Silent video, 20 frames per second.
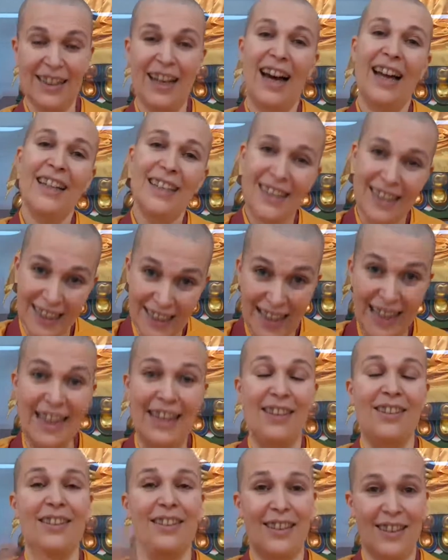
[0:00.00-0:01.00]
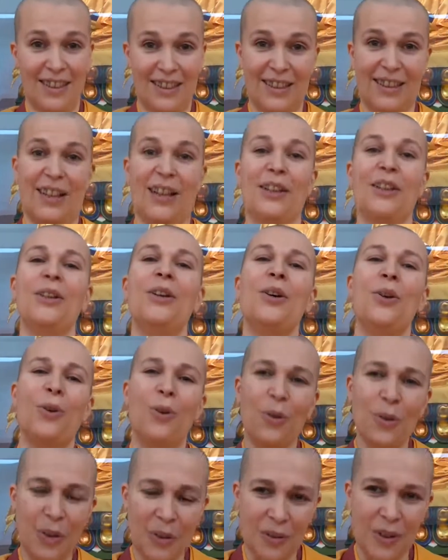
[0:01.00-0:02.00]
underneath
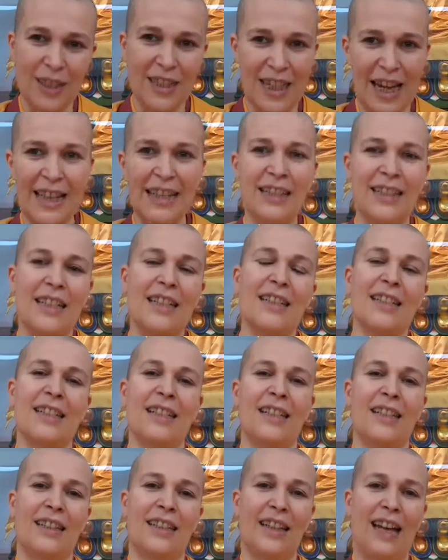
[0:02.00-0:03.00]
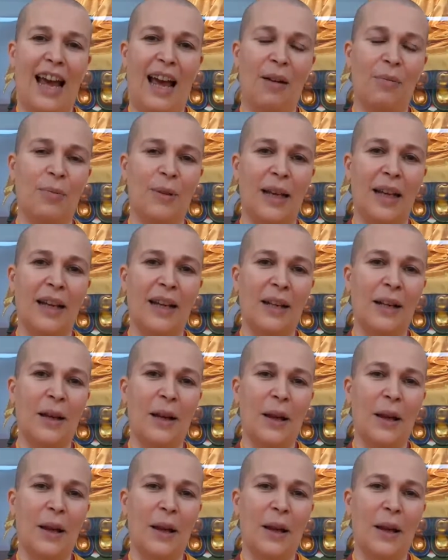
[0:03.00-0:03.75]
all of the changes that are happening.